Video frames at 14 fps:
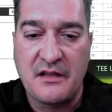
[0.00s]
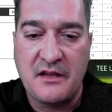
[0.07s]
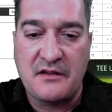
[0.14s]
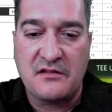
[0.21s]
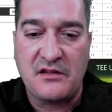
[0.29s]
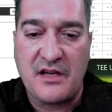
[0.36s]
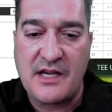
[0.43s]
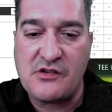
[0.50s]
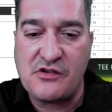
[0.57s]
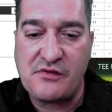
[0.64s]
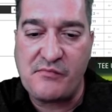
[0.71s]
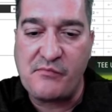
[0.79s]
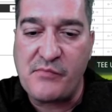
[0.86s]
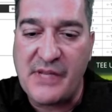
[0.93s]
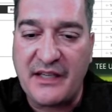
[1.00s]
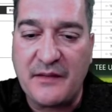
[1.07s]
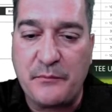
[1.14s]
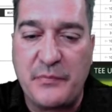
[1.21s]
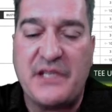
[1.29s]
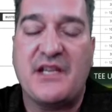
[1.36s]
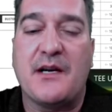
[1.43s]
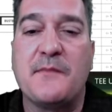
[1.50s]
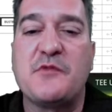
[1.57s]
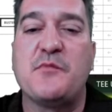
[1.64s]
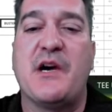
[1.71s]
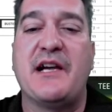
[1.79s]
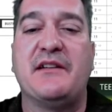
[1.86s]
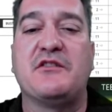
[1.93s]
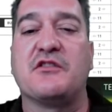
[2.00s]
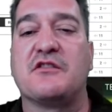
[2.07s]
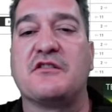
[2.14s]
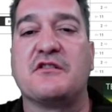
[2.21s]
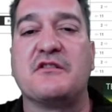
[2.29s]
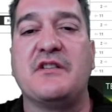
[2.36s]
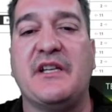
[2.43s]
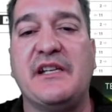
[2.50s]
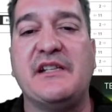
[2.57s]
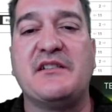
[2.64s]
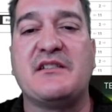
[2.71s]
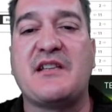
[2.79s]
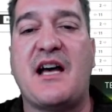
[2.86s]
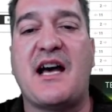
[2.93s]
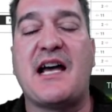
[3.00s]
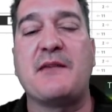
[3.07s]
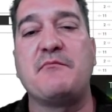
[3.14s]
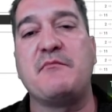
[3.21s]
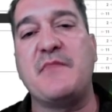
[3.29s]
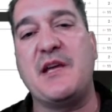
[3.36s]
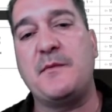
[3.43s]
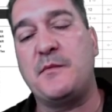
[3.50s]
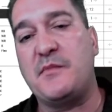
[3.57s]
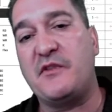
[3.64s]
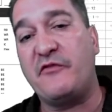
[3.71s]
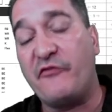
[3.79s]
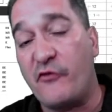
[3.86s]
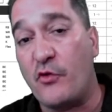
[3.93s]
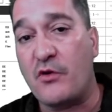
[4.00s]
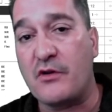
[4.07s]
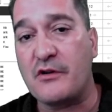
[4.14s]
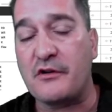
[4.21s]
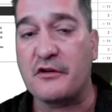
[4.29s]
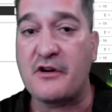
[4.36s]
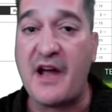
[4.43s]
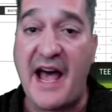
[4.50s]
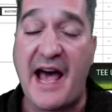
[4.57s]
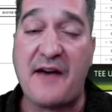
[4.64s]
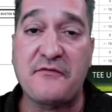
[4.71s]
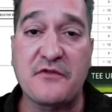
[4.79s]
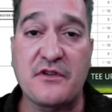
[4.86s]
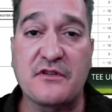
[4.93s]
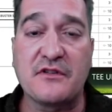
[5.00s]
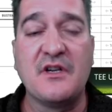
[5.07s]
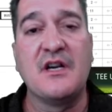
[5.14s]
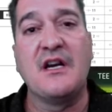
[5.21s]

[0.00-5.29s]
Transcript: So it becomes my turn each time, maybe before or after,